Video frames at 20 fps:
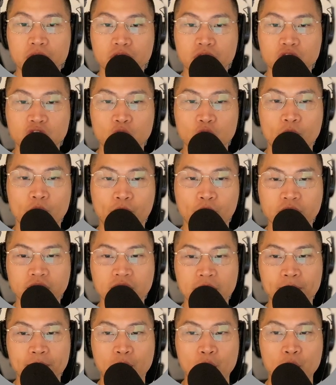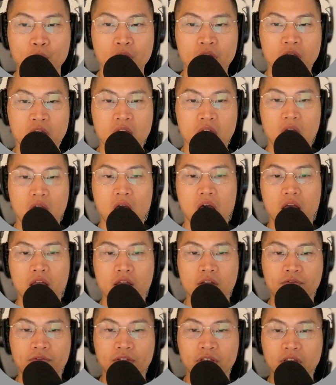So for example,
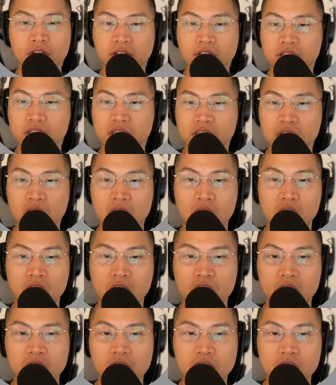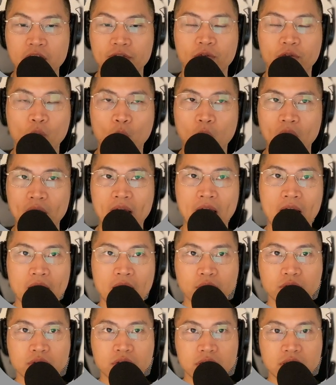if one
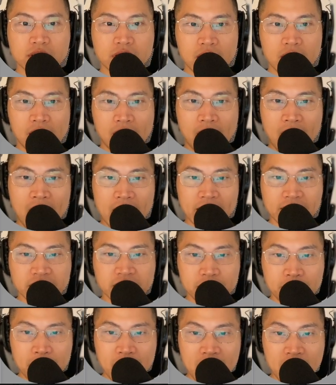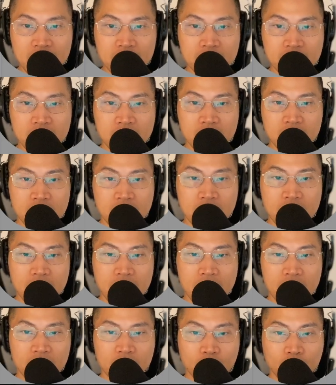house is in high demand
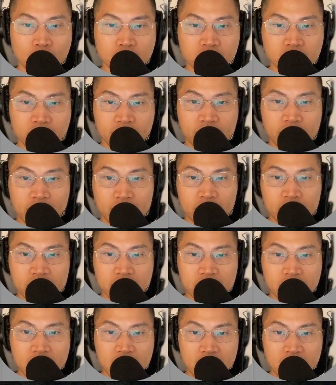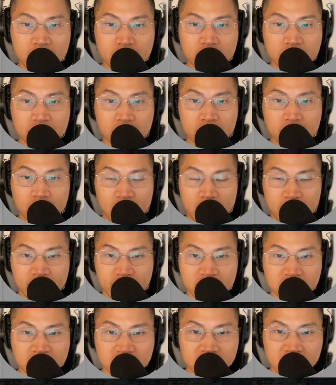and also very have
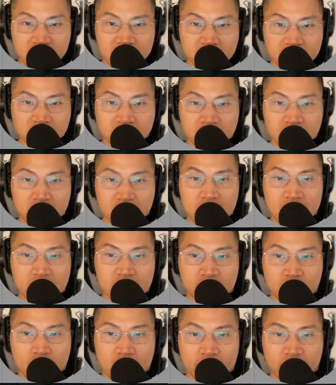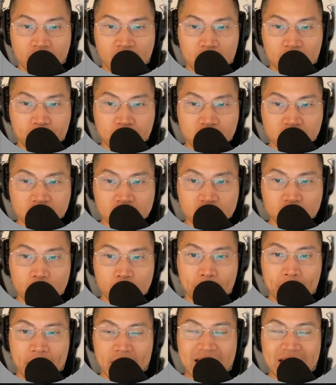the scarcity and you have a lot of potential,
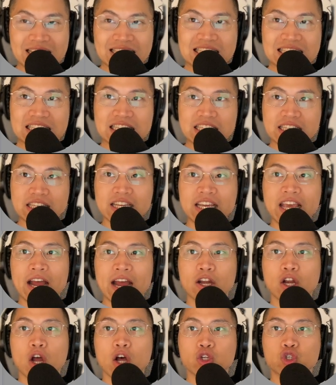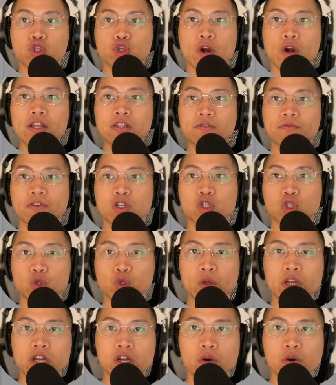but it cannot transfer to
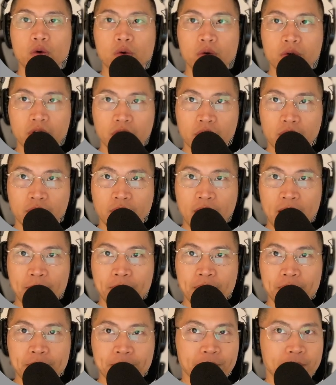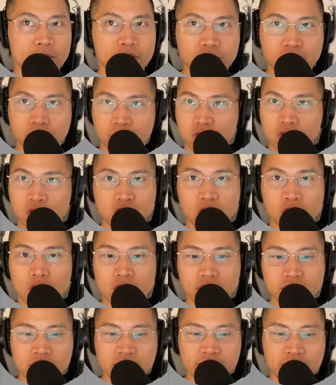the new owner, right? So just
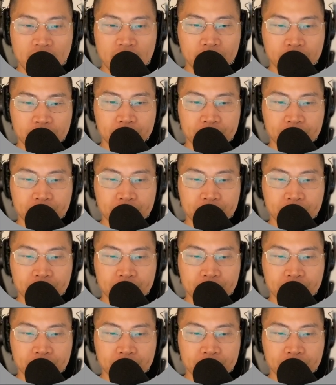lost its value.